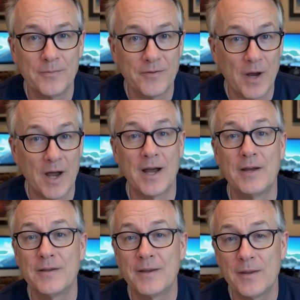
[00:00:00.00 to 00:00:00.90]

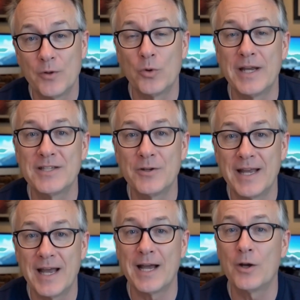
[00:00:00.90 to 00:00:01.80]
5. You're
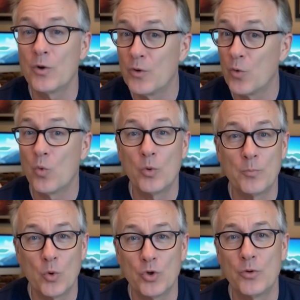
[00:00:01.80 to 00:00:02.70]
easily angered or
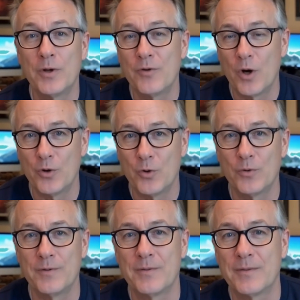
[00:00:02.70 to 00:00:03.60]
emotionally volatile.